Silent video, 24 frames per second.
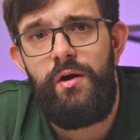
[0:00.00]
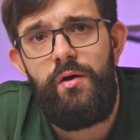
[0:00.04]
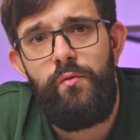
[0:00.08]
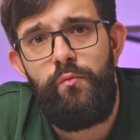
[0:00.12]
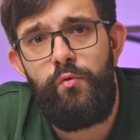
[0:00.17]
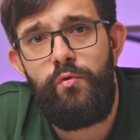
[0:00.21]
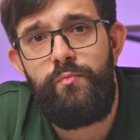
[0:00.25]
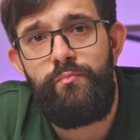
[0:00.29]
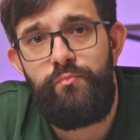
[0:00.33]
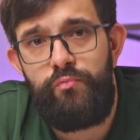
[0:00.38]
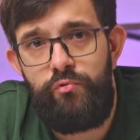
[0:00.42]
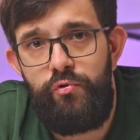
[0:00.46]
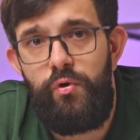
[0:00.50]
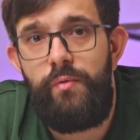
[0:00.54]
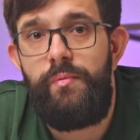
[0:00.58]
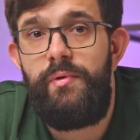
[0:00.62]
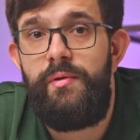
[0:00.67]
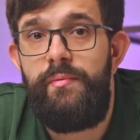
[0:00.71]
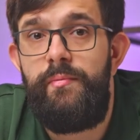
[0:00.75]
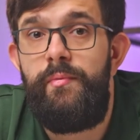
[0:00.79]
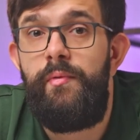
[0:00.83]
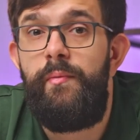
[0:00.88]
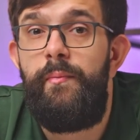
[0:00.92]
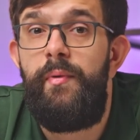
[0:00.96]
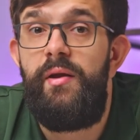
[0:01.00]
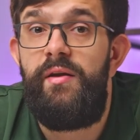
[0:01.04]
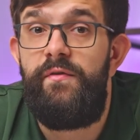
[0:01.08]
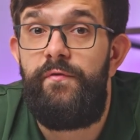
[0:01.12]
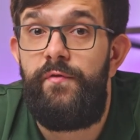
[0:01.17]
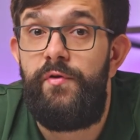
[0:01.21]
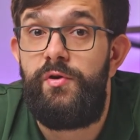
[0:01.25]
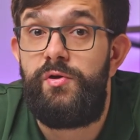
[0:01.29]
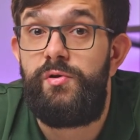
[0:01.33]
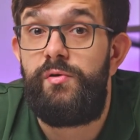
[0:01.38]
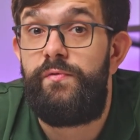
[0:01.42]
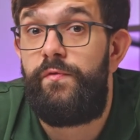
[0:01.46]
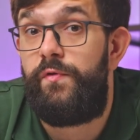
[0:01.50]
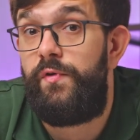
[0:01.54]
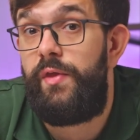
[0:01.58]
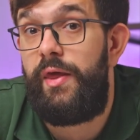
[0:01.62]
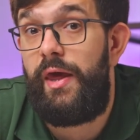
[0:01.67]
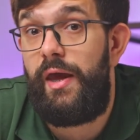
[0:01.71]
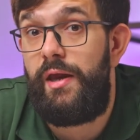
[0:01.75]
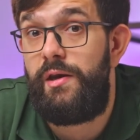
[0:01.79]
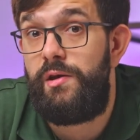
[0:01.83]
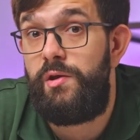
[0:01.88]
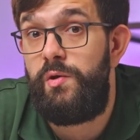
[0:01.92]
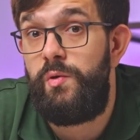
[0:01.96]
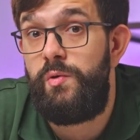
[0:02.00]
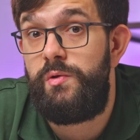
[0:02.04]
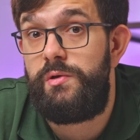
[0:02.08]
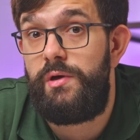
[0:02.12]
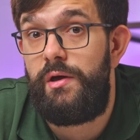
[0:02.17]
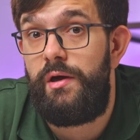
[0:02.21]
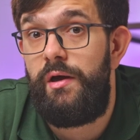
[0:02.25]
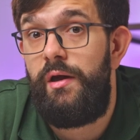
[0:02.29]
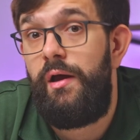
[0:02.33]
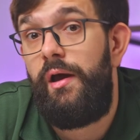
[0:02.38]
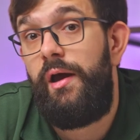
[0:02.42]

would probably be beneficial for the end user,